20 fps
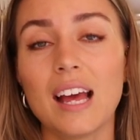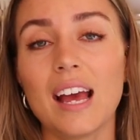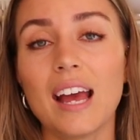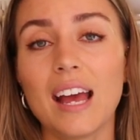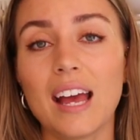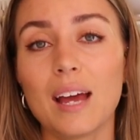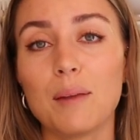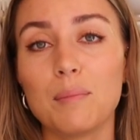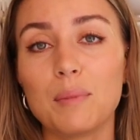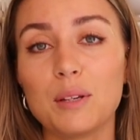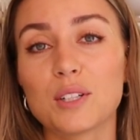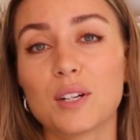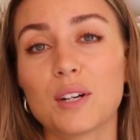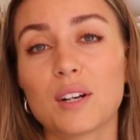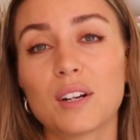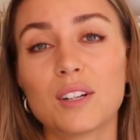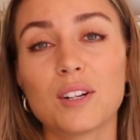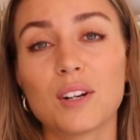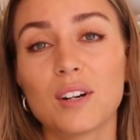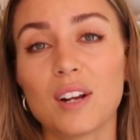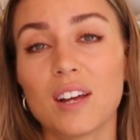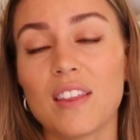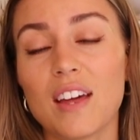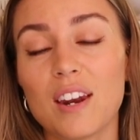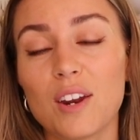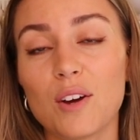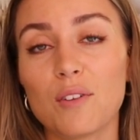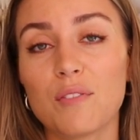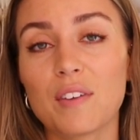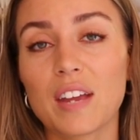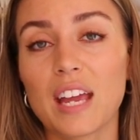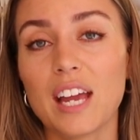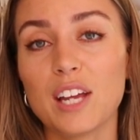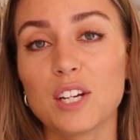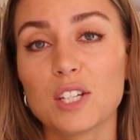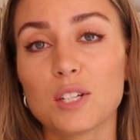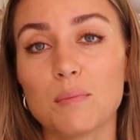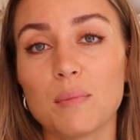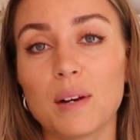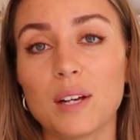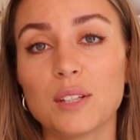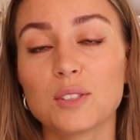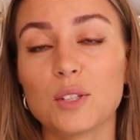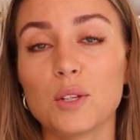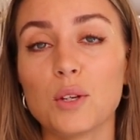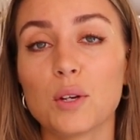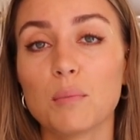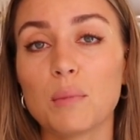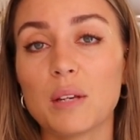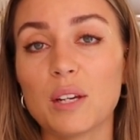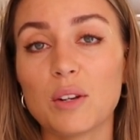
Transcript: And be sure to turn on that notification bell so you can be